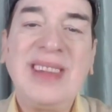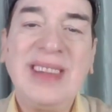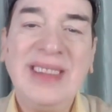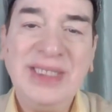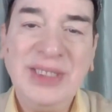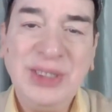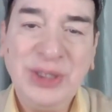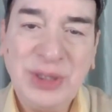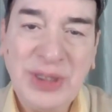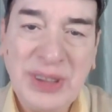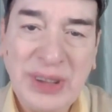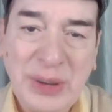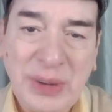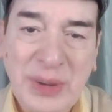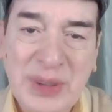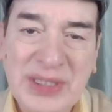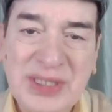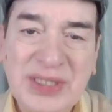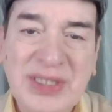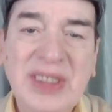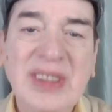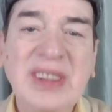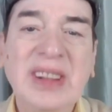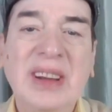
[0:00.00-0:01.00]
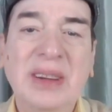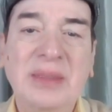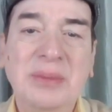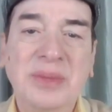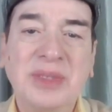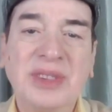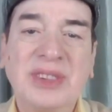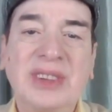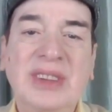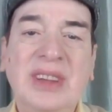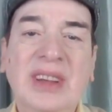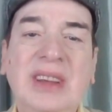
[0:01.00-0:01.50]
So the question
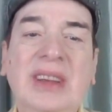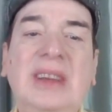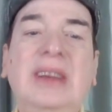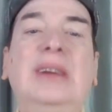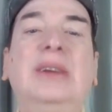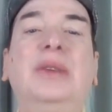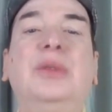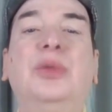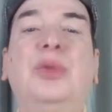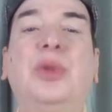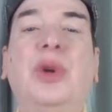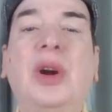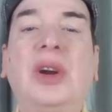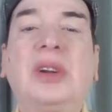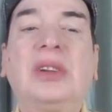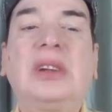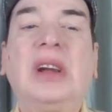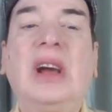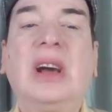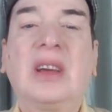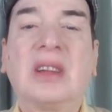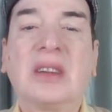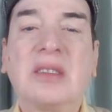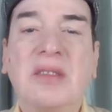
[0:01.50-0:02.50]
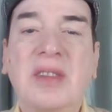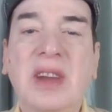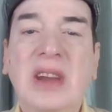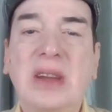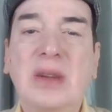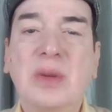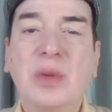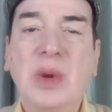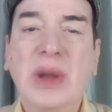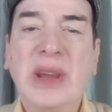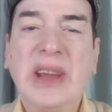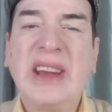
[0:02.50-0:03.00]
comes, what are we
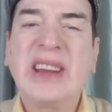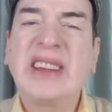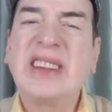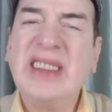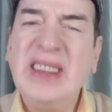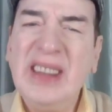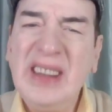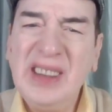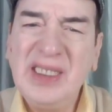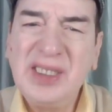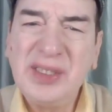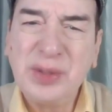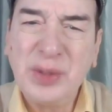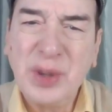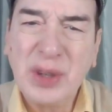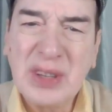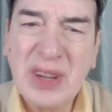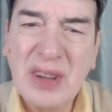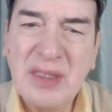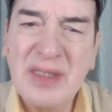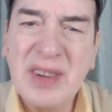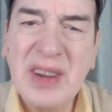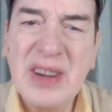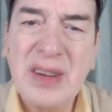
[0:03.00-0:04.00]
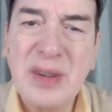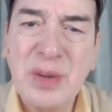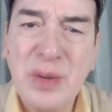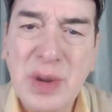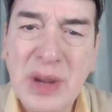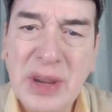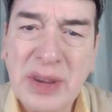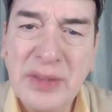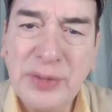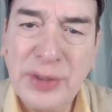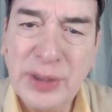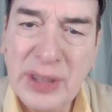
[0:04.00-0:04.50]
doing? At least what are we
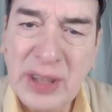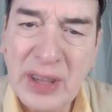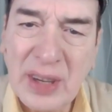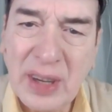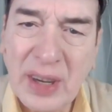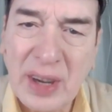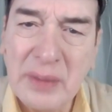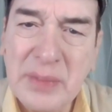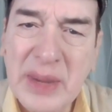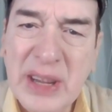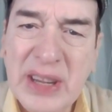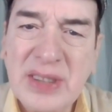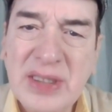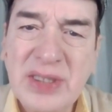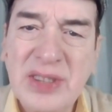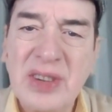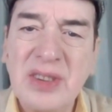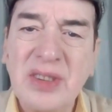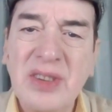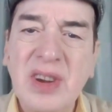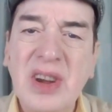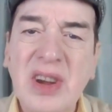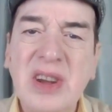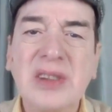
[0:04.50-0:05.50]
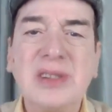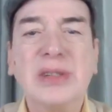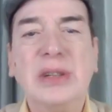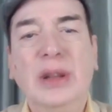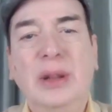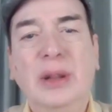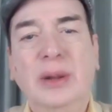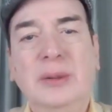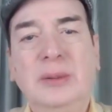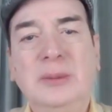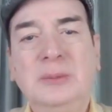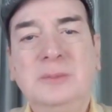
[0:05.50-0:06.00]
doing for the coming generation?